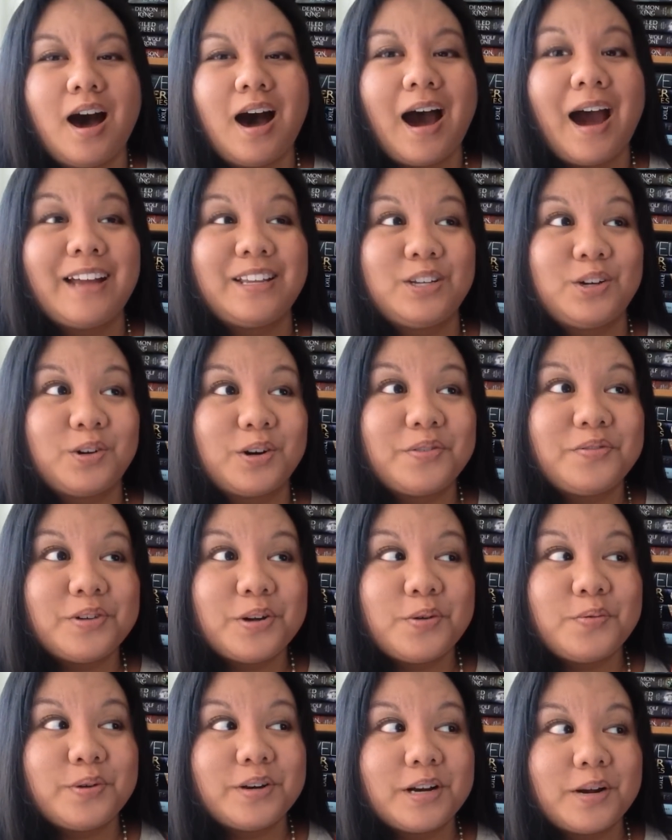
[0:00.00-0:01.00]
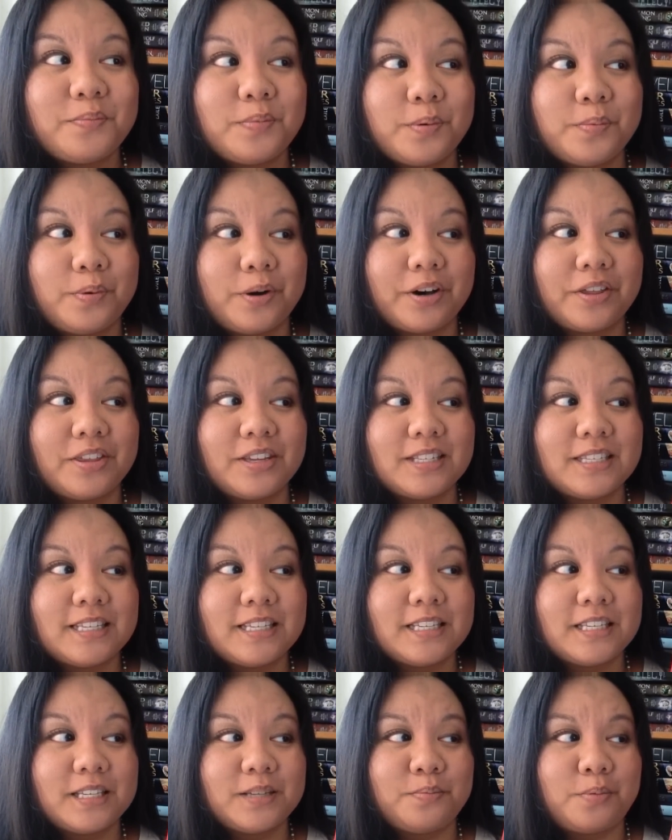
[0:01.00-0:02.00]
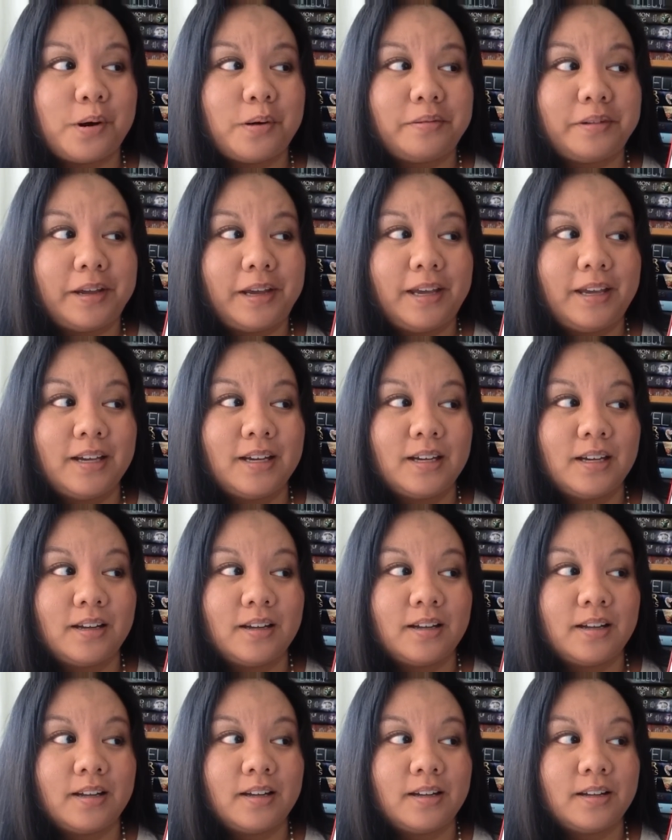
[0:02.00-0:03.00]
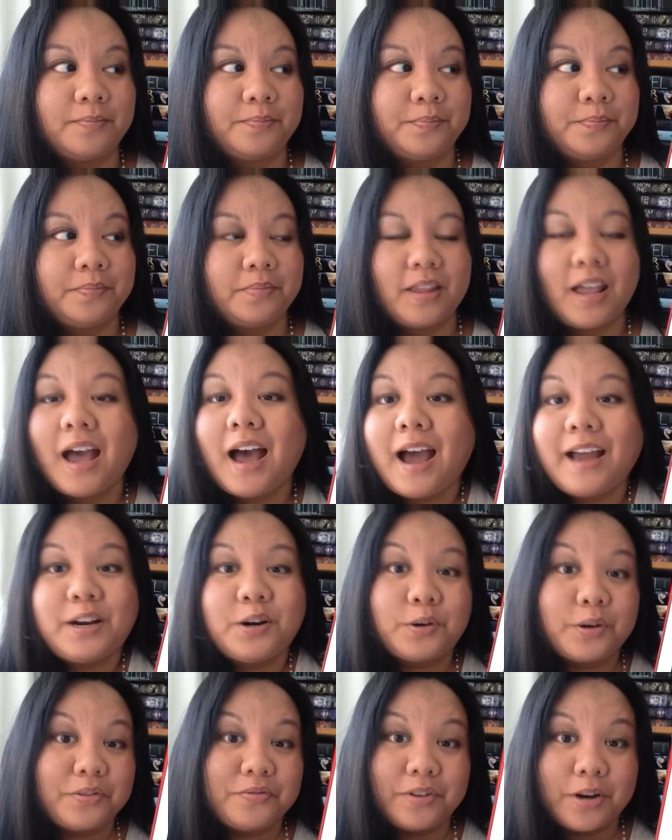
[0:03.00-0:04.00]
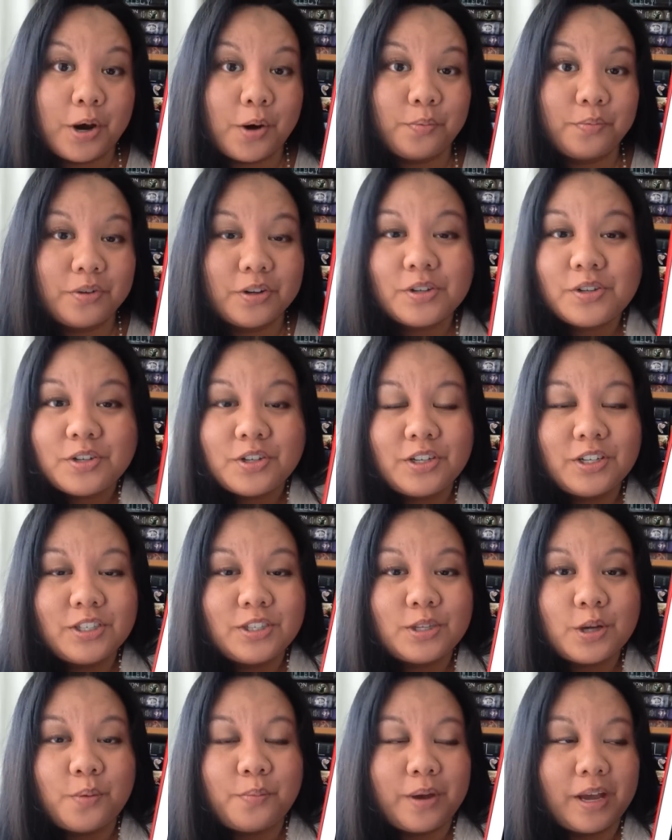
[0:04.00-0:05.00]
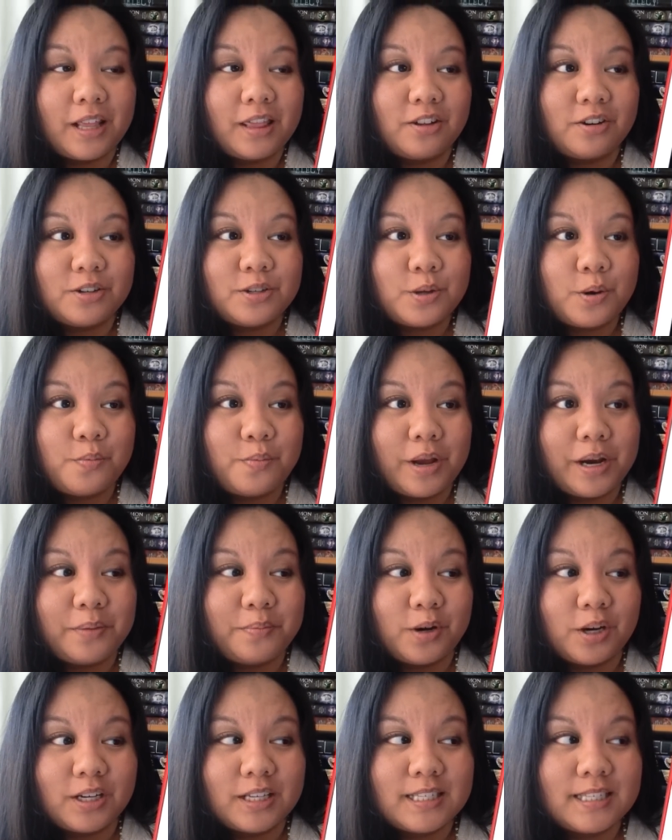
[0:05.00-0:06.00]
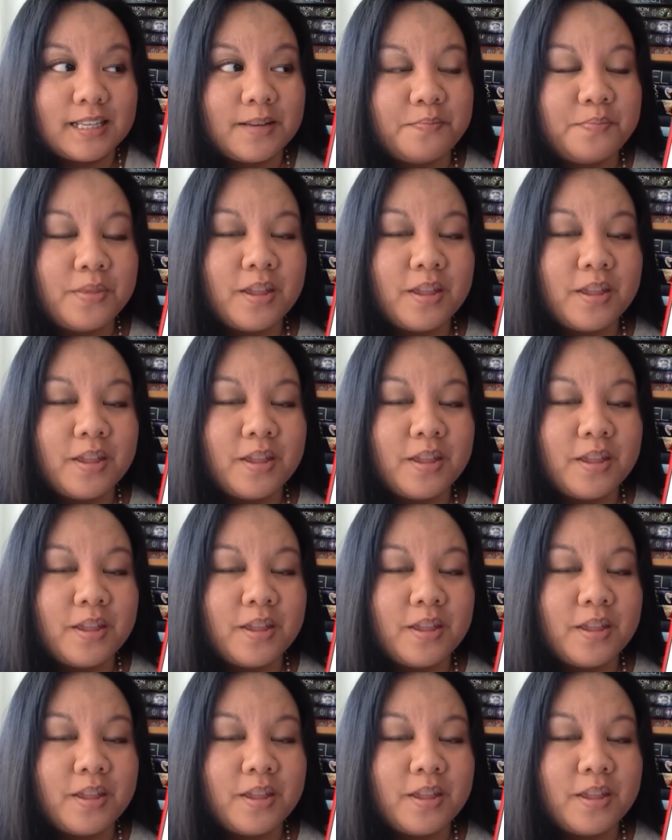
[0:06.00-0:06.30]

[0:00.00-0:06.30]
I don't even know what number book this is. It's probably I don't even know. There's she's so many there's so many books.